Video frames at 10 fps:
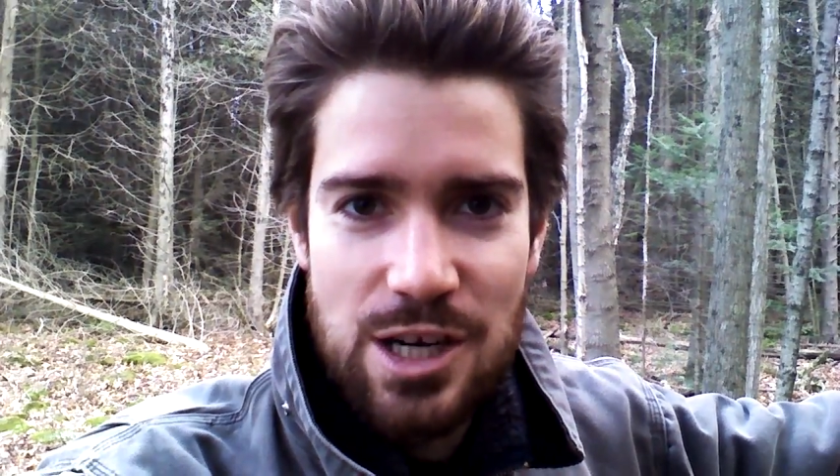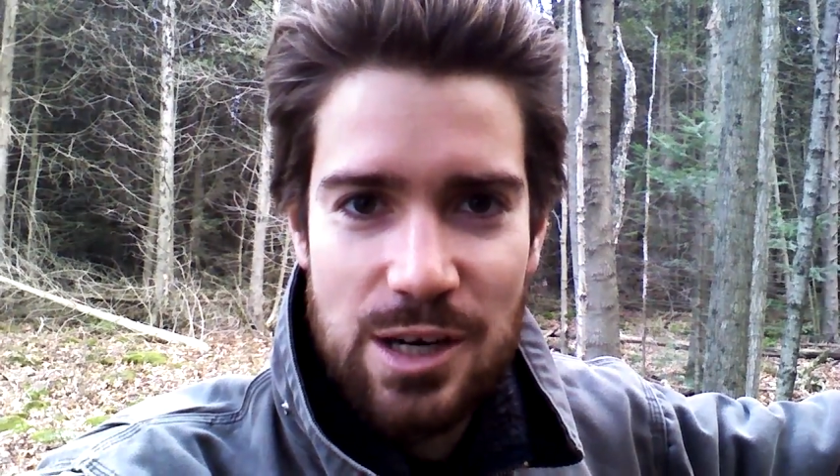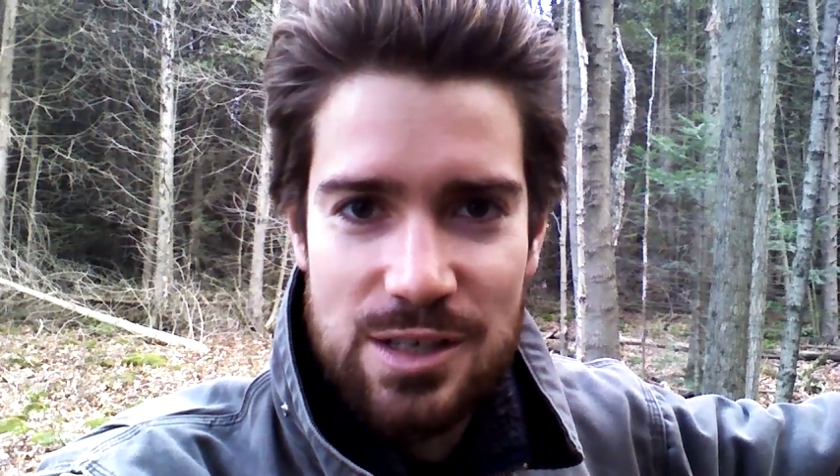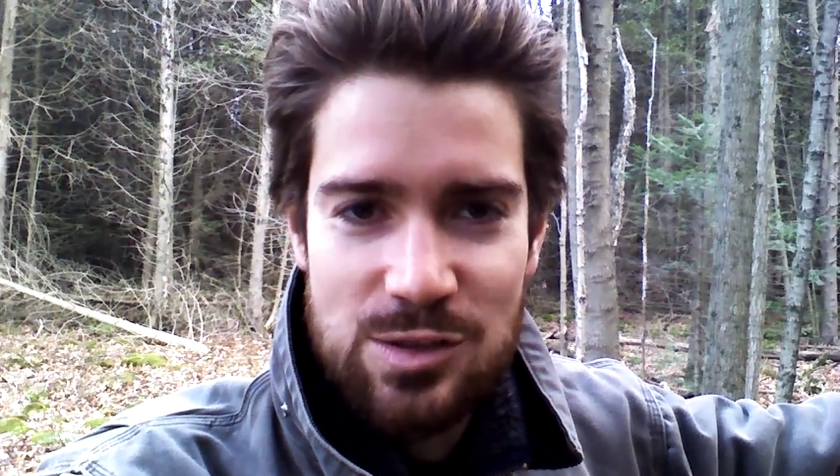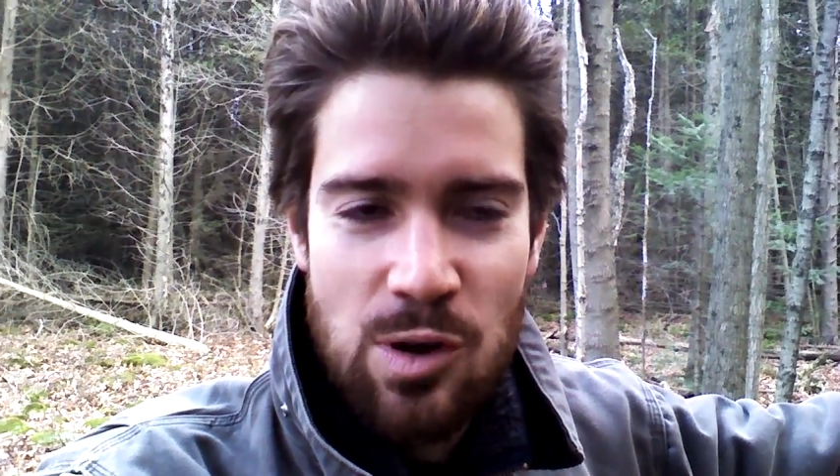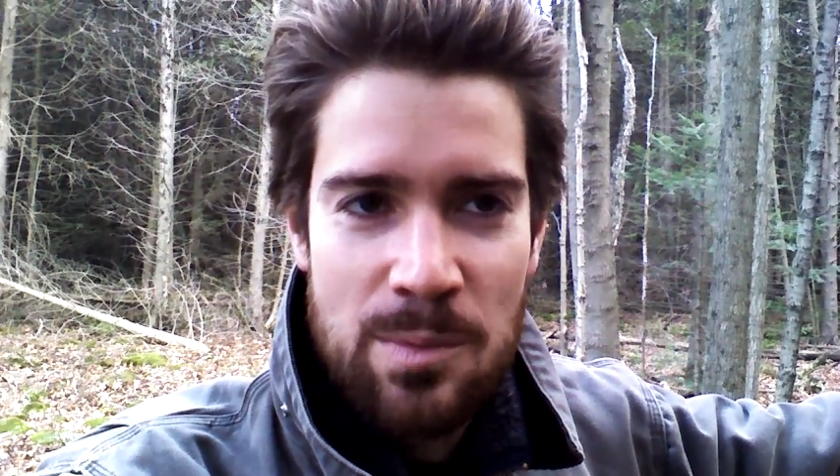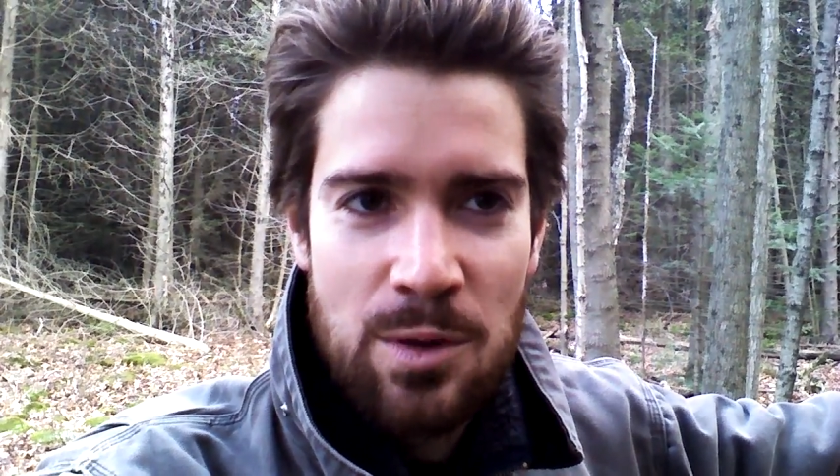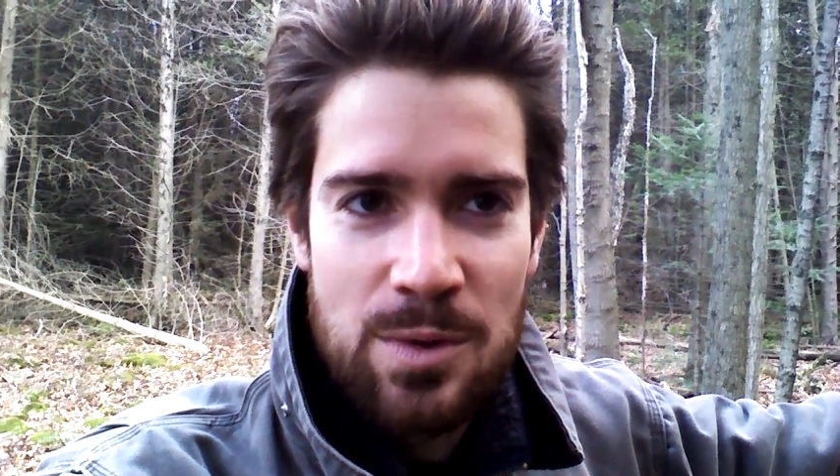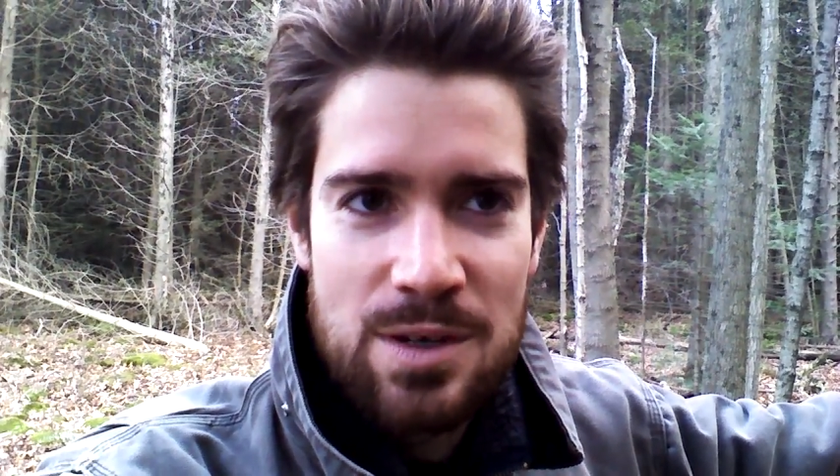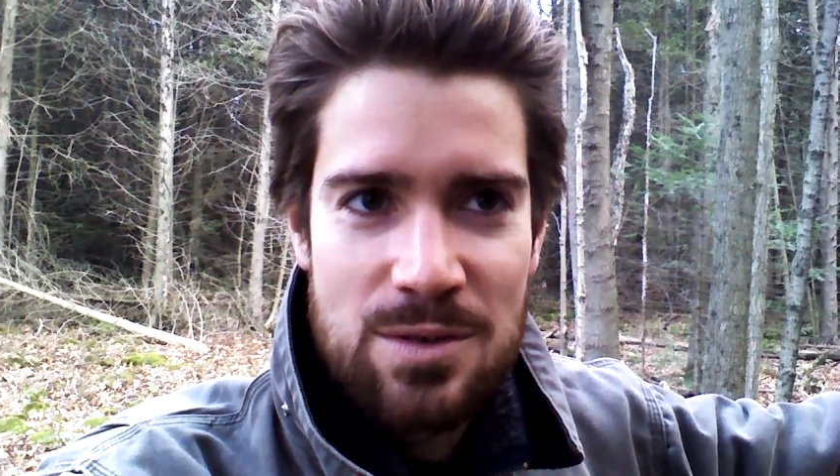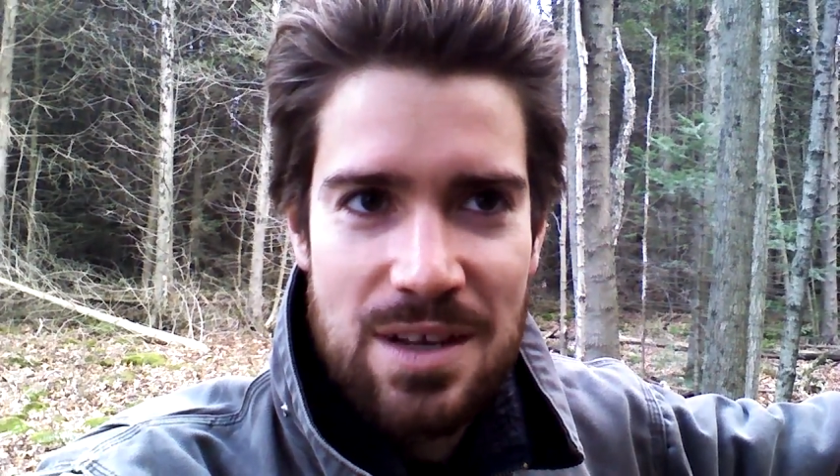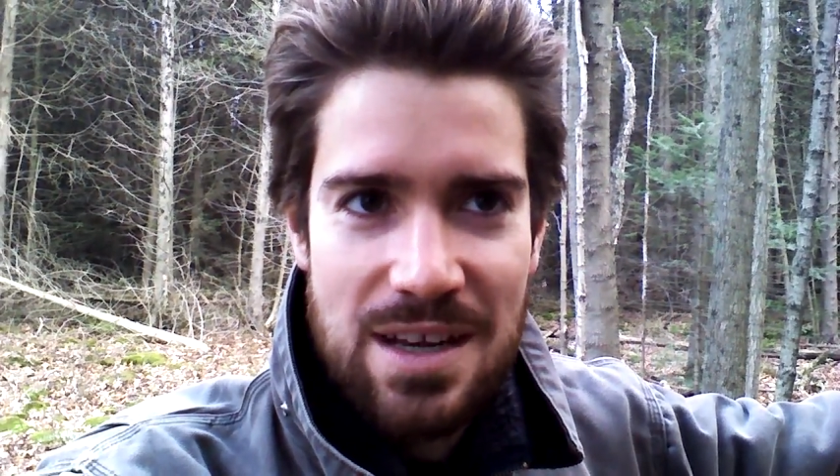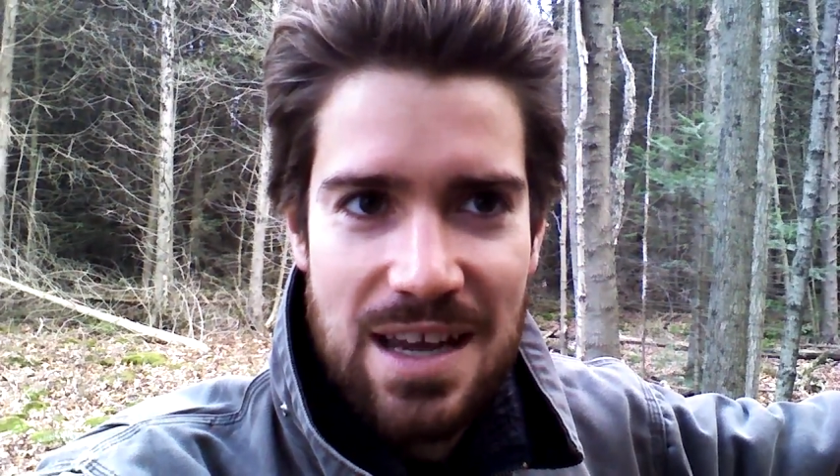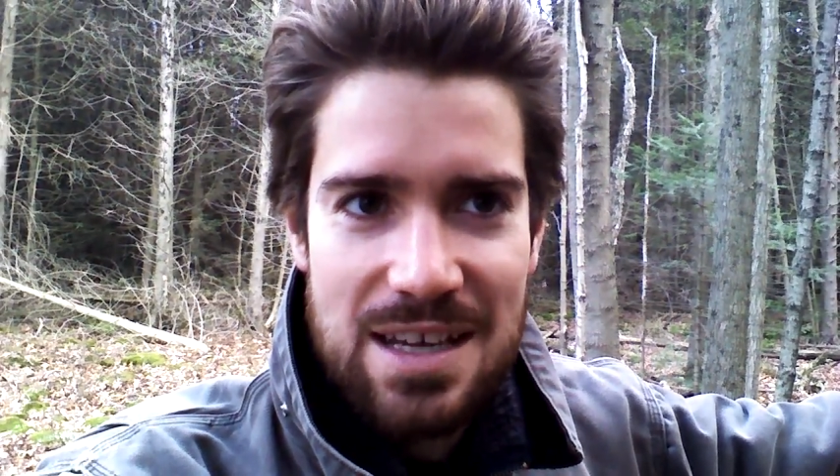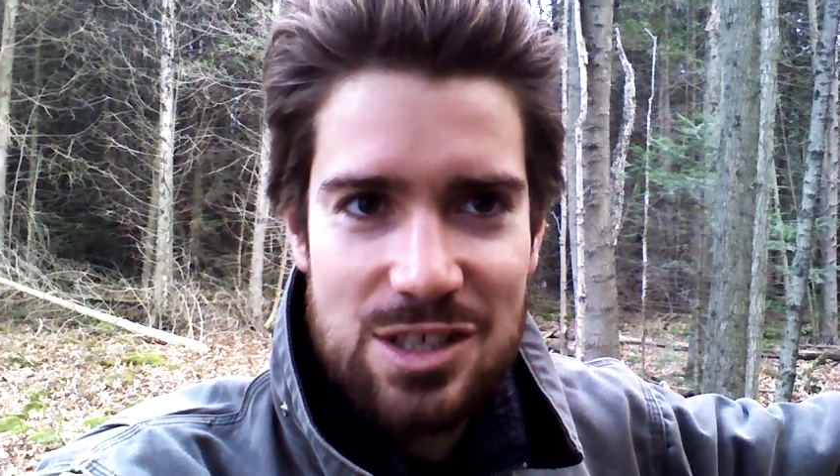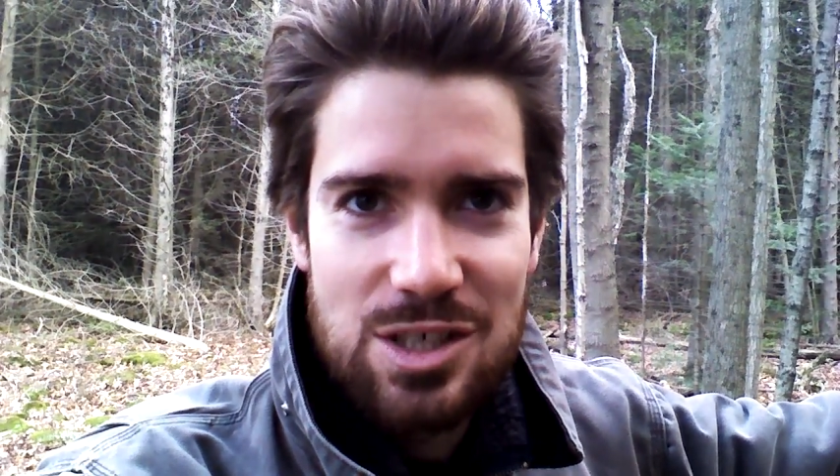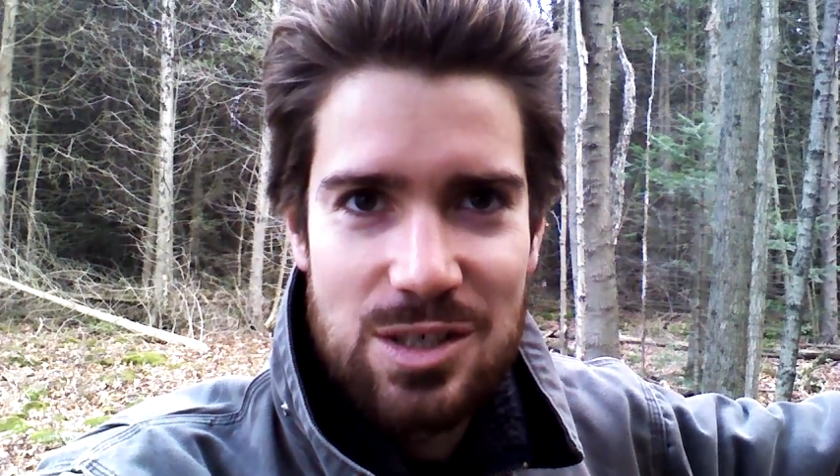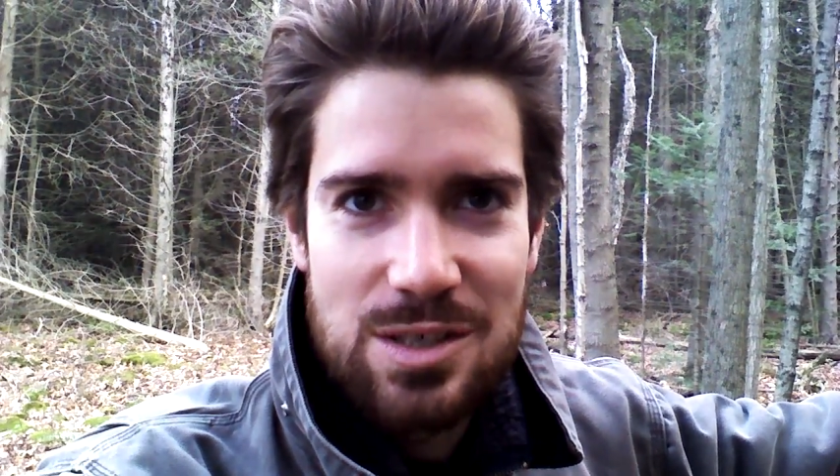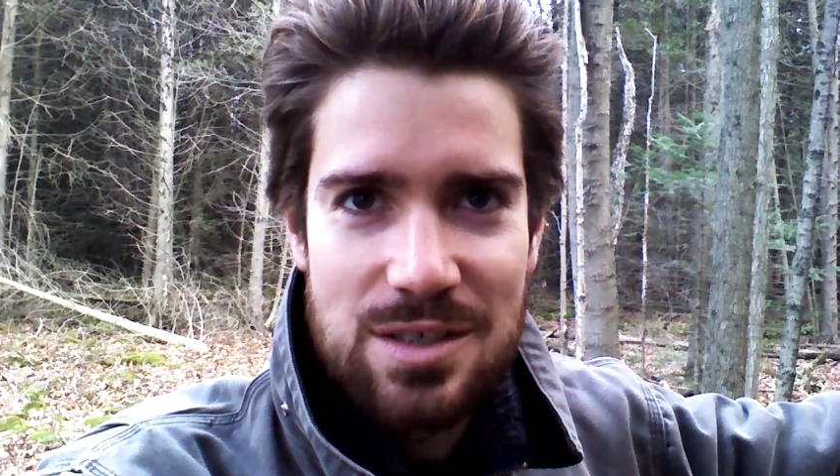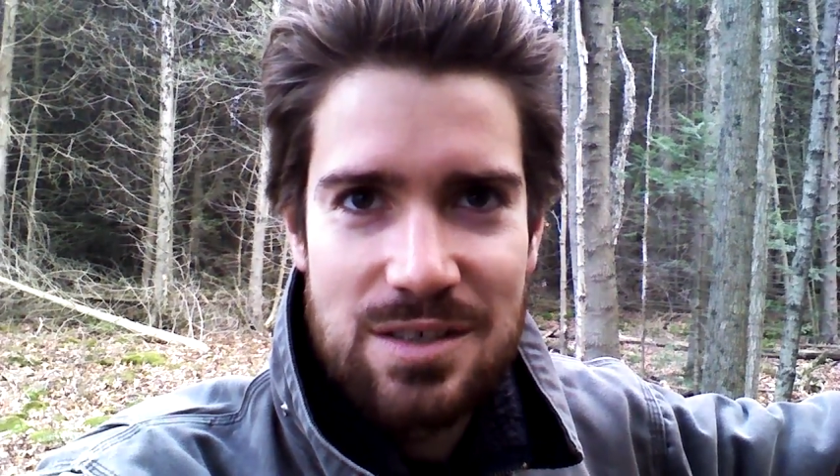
because normally when you get a cashier,